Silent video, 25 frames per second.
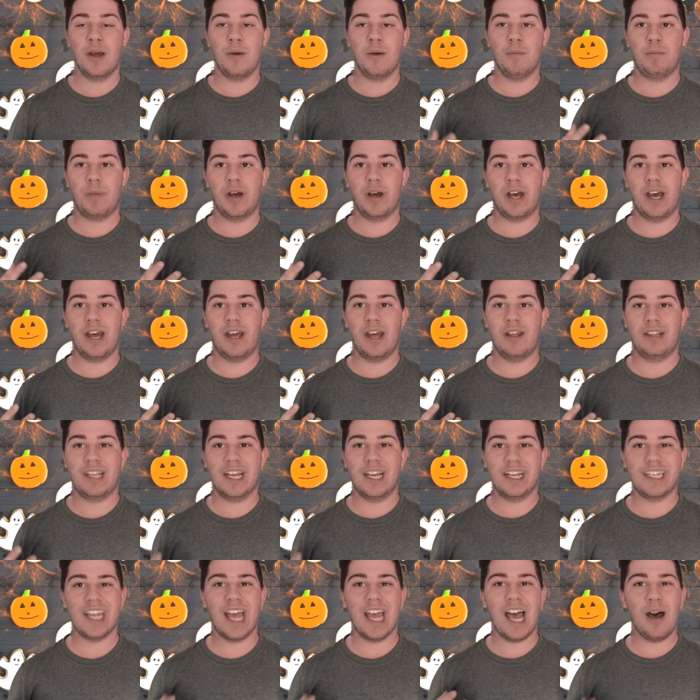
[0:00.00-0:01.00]
But
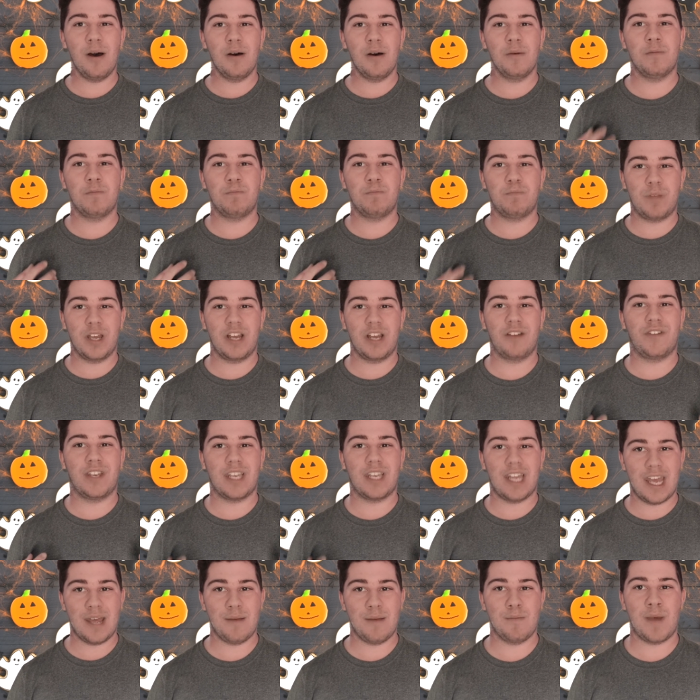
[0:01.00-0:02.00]
that's how big of
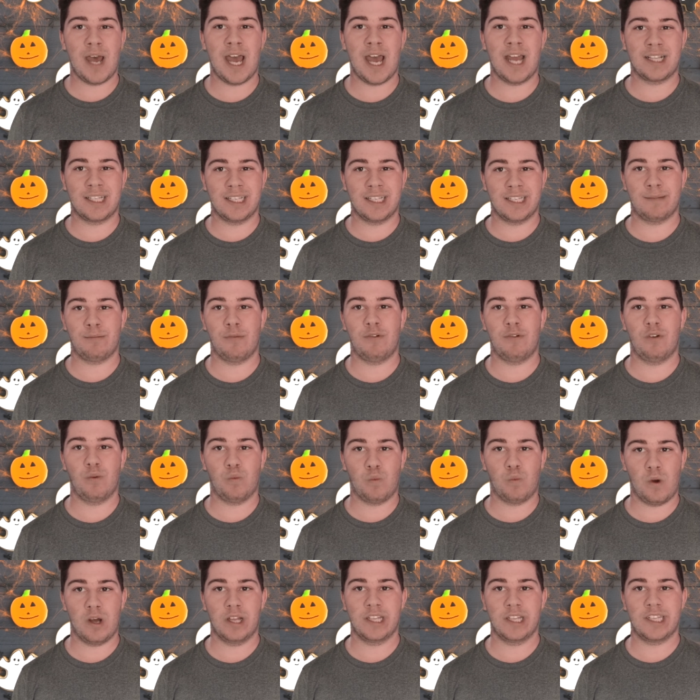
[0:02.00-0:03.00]
an impact this movie
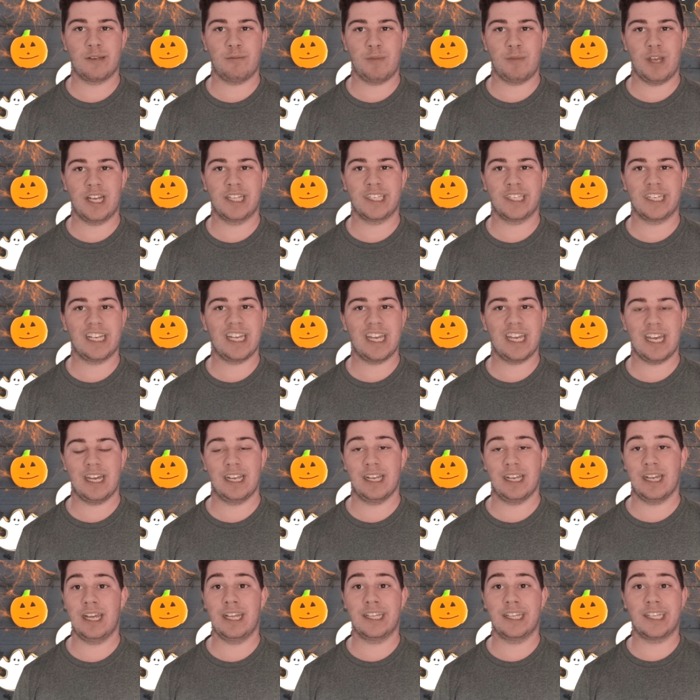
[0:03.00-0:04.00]
was to me as a
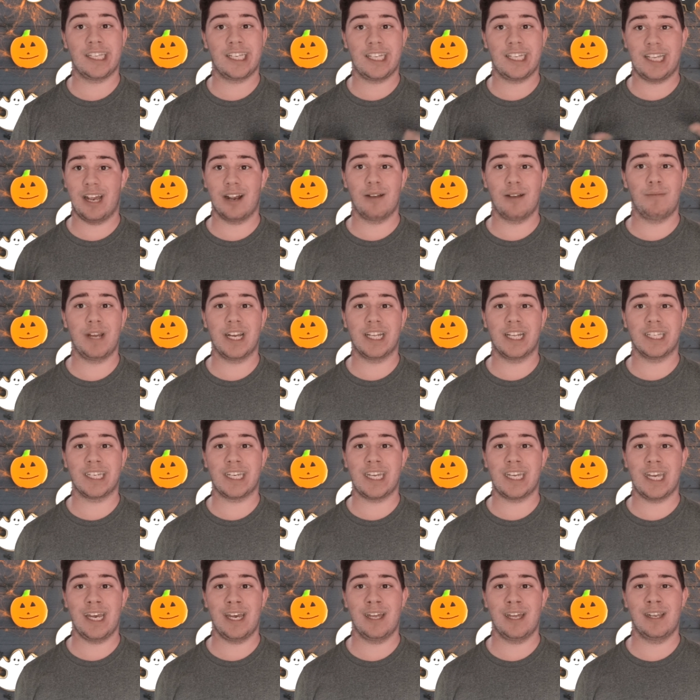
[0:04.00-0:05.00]
kid. It scared me as a
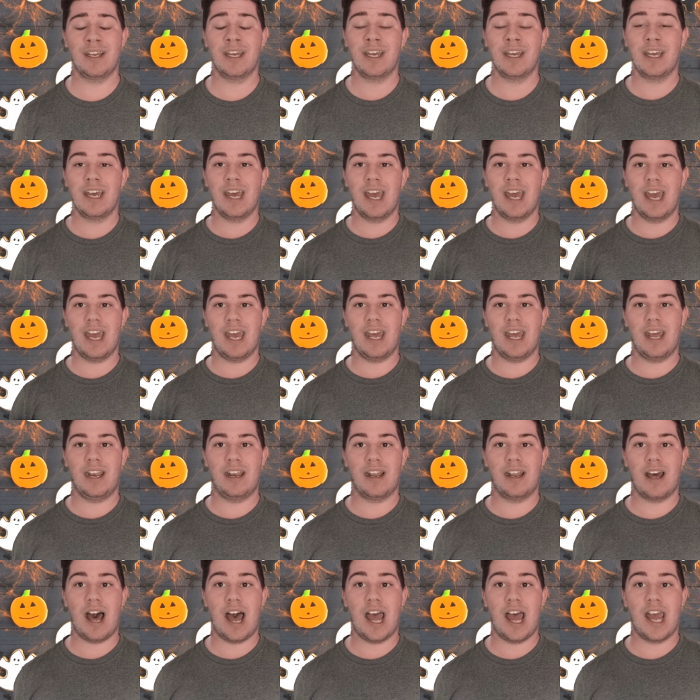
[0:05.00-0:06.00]
kid,
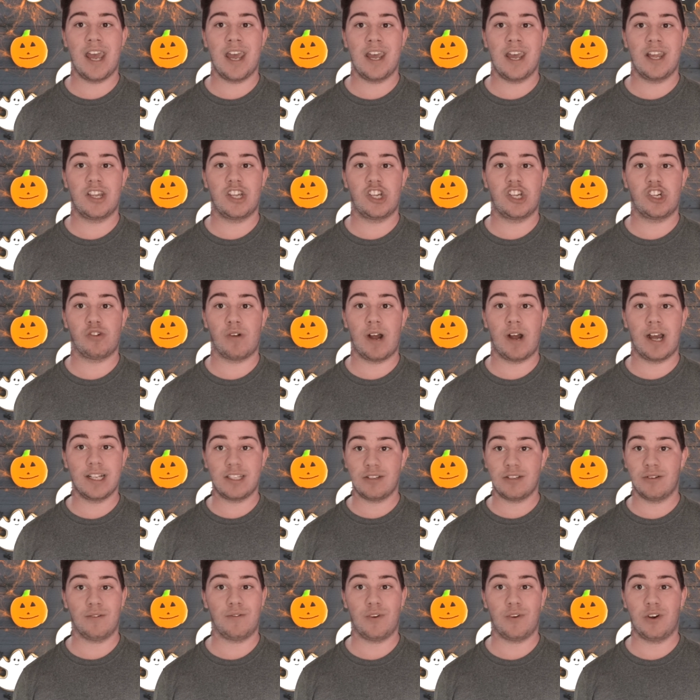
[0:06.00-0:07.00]
and I tried
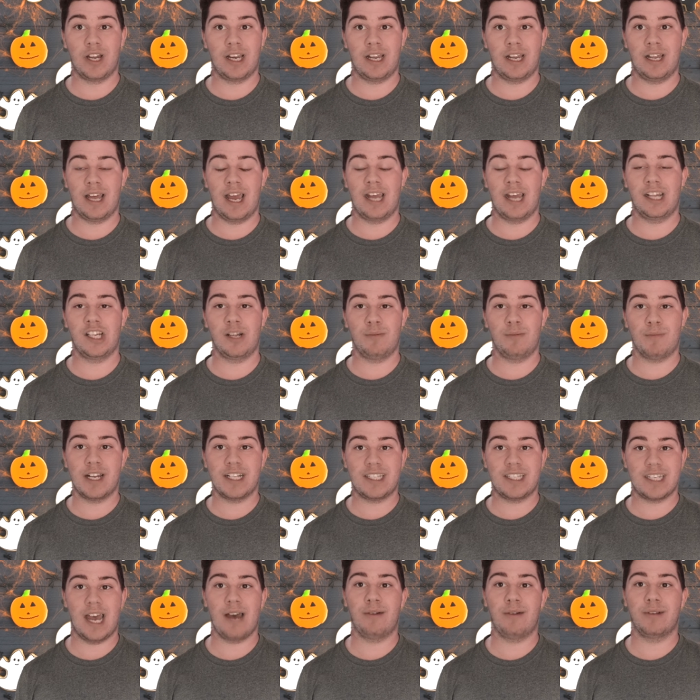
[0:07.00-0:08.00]
to avoid it. Actually, my
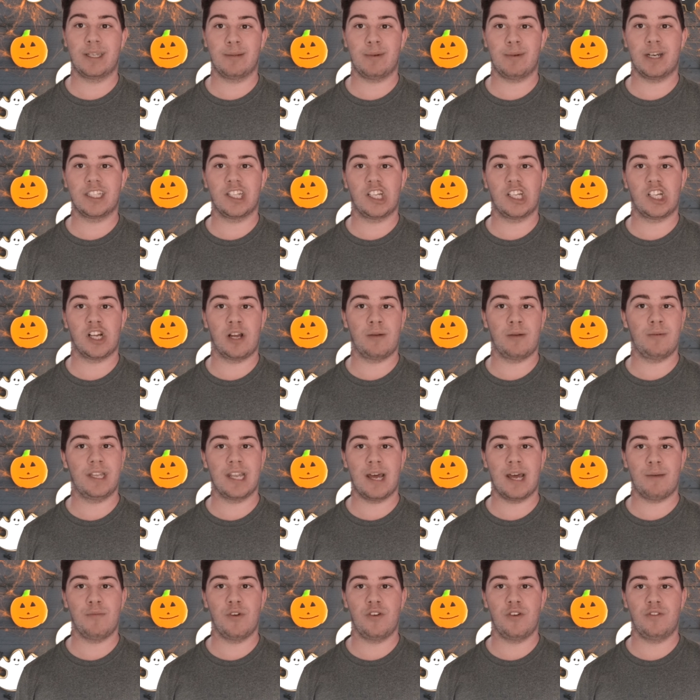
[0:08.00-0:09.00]
dad was about to show me
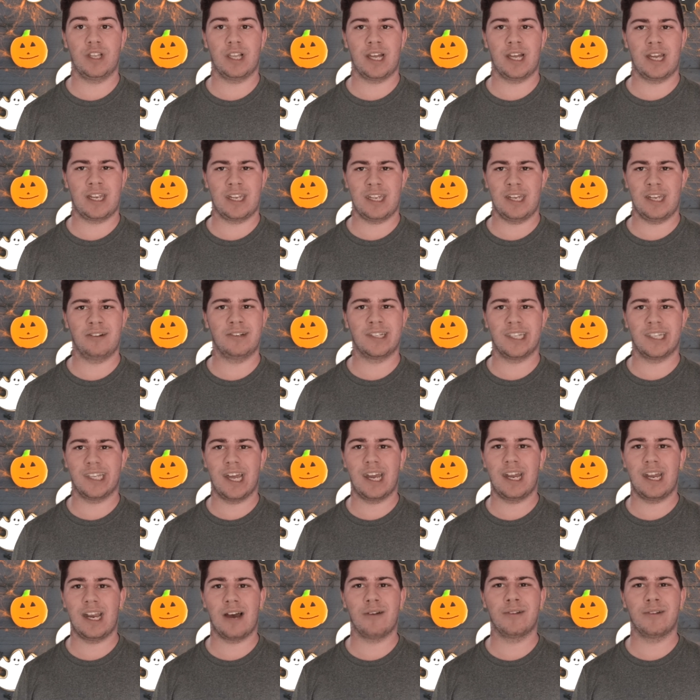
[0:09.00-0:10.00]
that movie, like, years
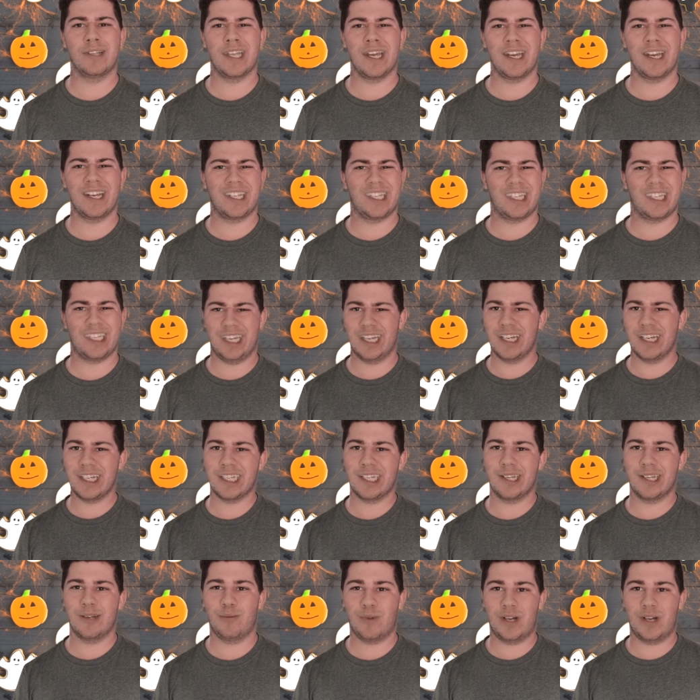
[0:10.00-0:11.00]
later. I was, like, 6
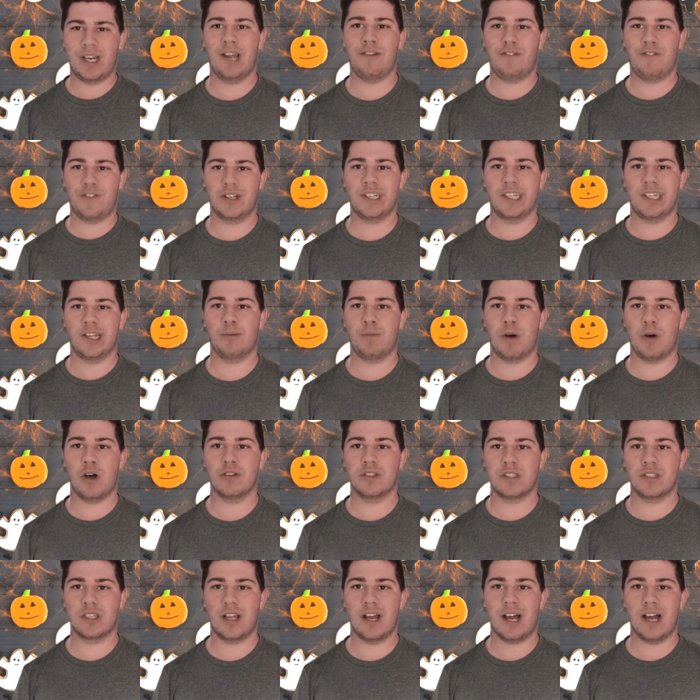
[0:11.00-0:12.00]
when I first saw
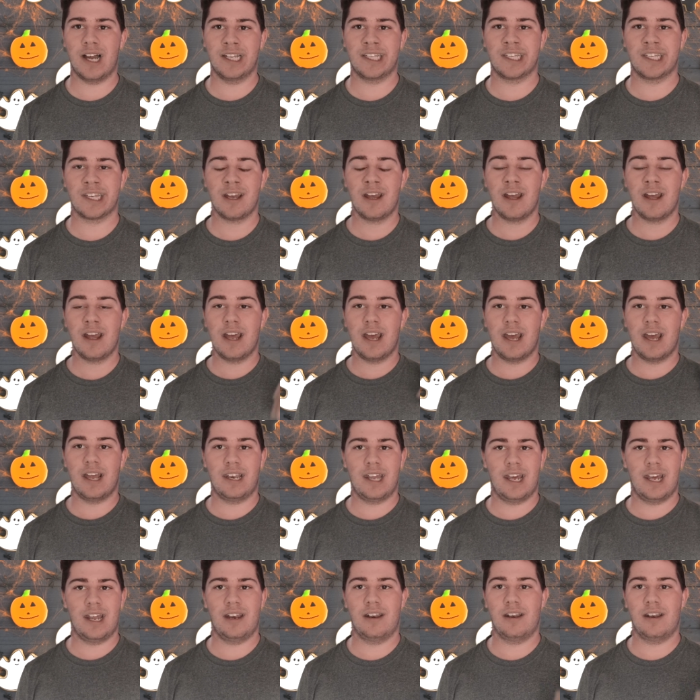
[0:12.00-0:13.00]
Poltergeist. And
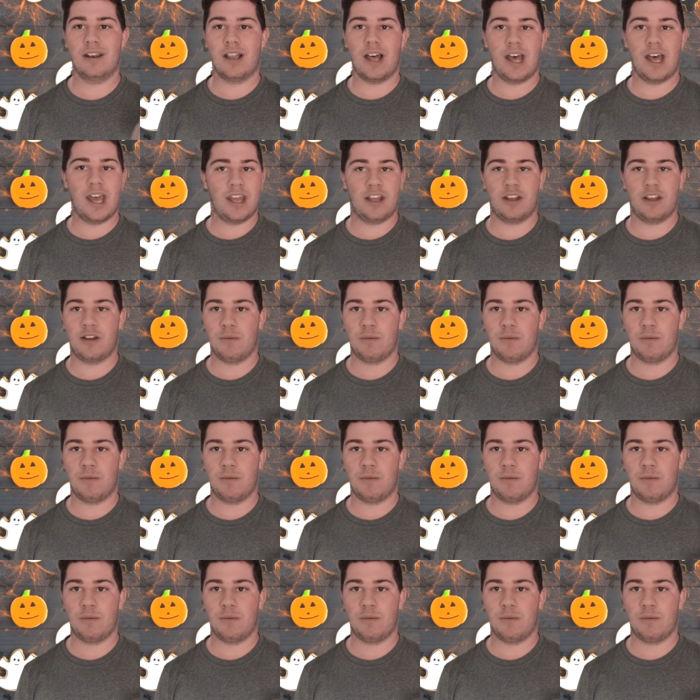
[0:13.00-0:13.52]
then, like,